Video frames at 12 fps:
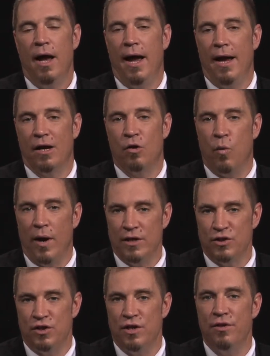and
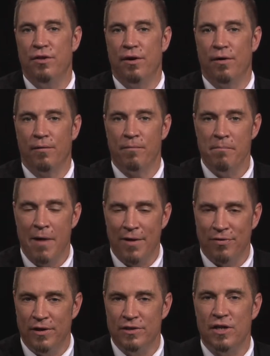question their
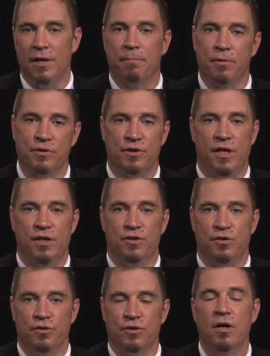methods and
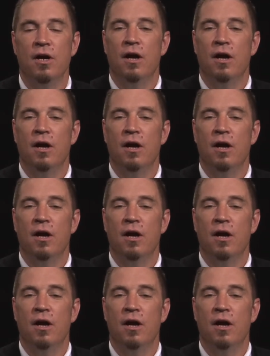procedures